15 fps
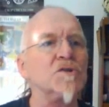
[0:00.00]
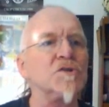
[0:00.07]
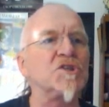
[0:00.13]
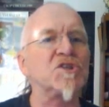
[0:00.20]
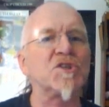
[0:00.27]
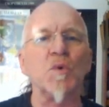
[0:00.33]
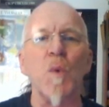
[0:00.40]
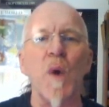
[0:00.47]

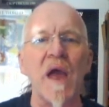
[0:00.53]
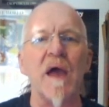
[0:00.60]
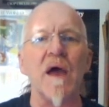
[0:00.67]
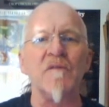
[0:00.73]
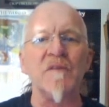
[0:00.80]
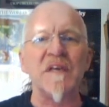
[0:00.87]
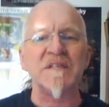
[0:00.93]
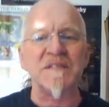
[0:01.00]

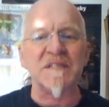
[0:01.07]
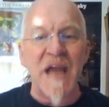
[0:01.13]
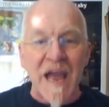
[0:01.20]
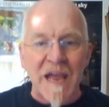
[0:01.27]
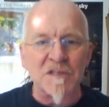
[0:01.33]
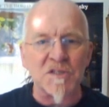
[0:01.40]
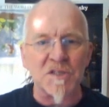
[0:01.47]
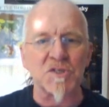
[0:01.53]
square, the
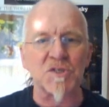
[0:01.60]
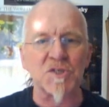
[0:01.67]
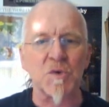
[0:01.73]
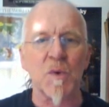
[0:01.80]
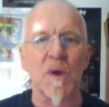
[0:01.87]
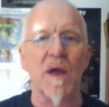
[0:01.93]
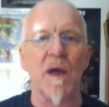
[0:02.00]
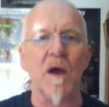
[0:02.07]
exact
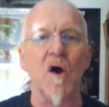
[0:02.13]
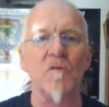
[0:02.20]
square